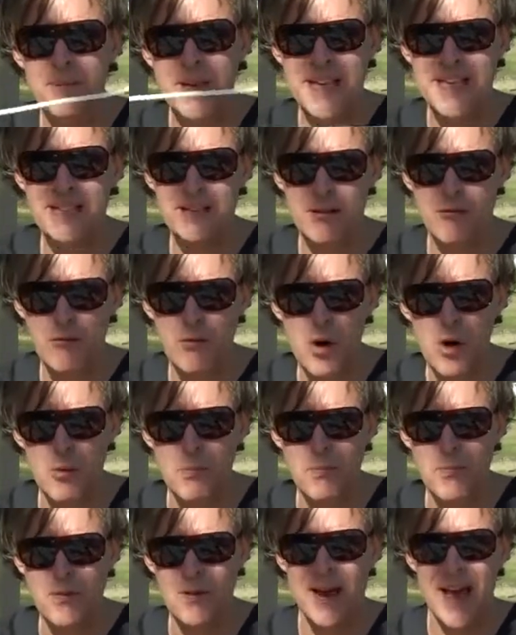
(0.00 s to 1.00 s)
piece of
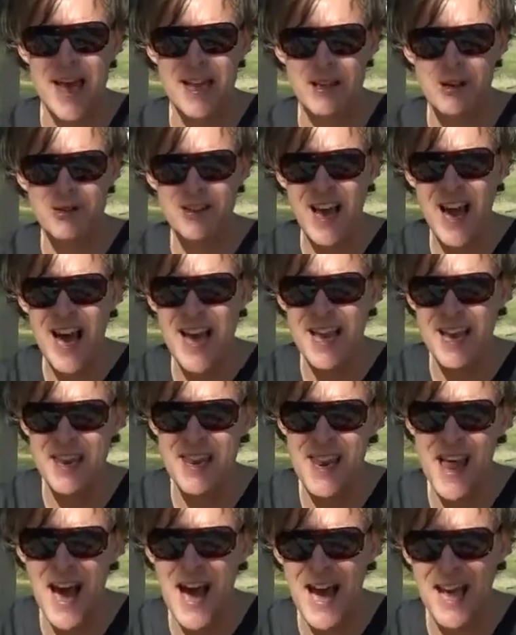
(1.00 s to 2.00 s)
rope and you tie a
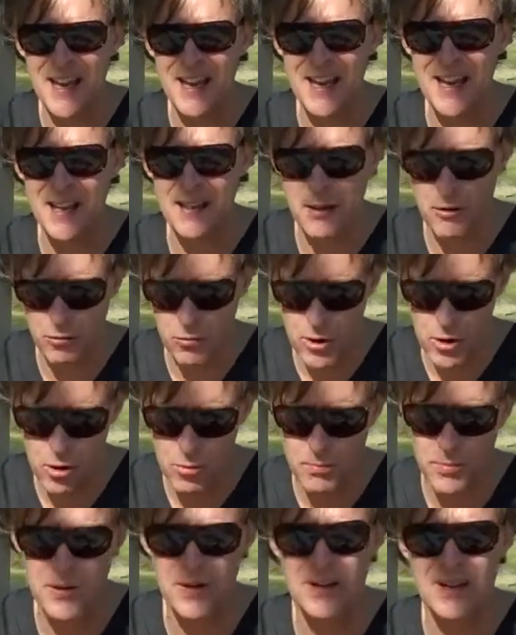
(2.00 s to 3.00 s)
knot in the
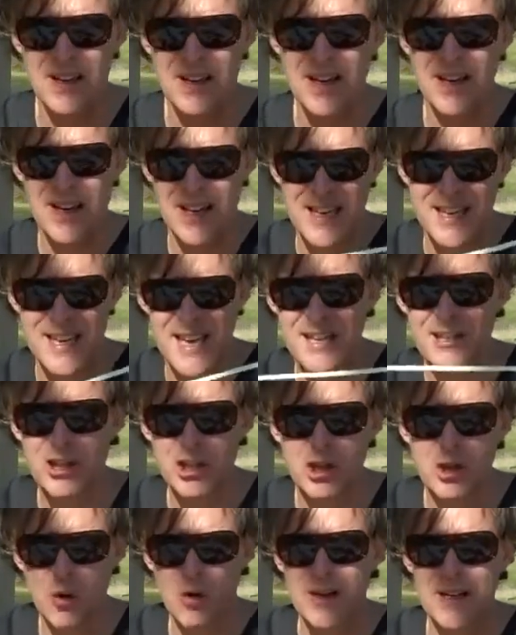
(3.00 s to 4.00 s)
rope, it
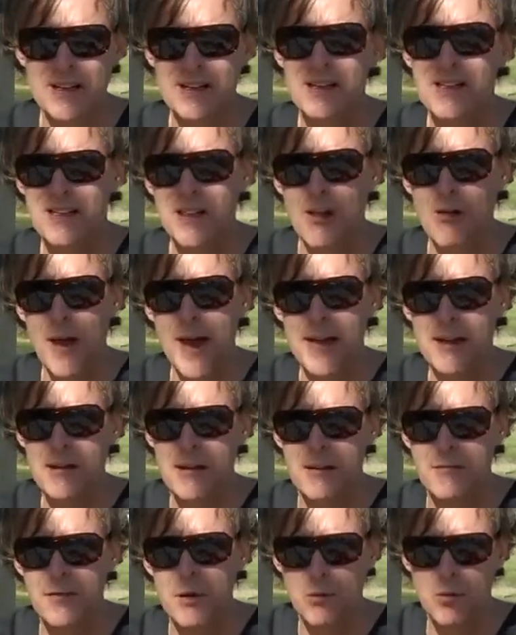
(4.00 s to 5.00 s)
shortens the length
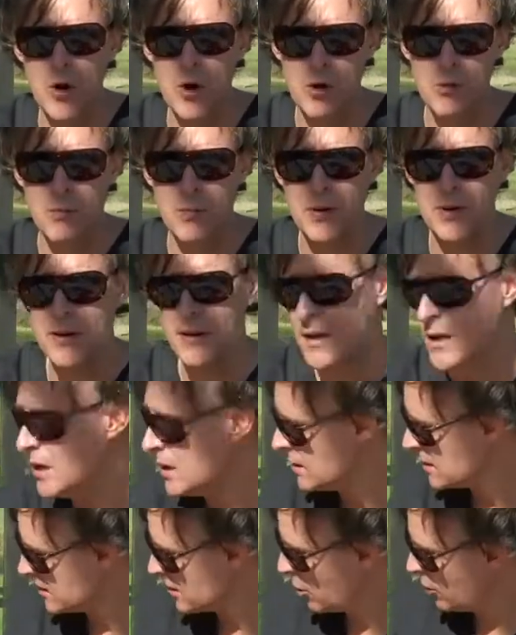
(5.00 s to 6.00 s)
of the rope.
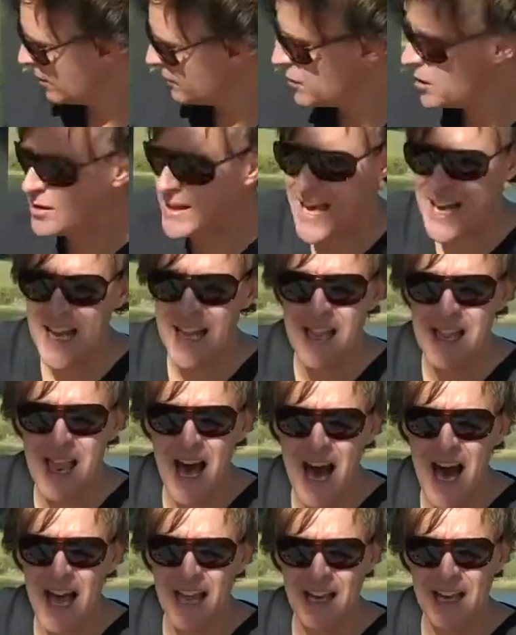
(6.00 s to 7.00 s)
So if you get a
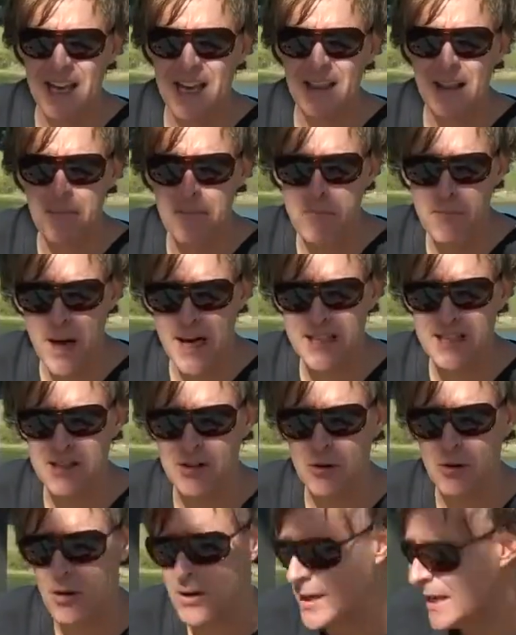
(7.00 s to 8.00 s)
knot in the
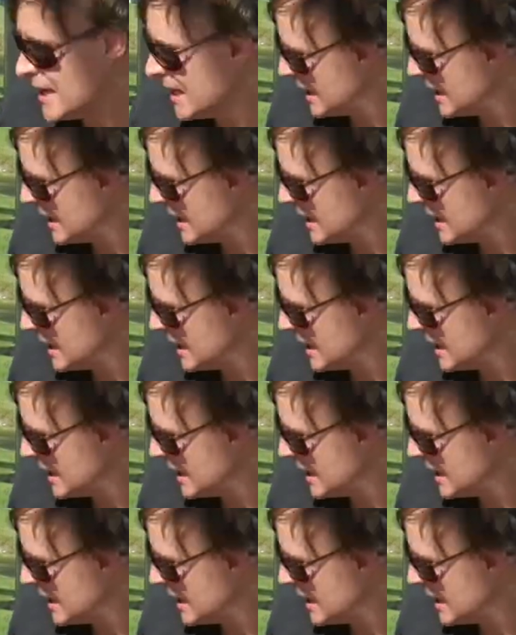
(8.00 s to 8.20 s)
muscle,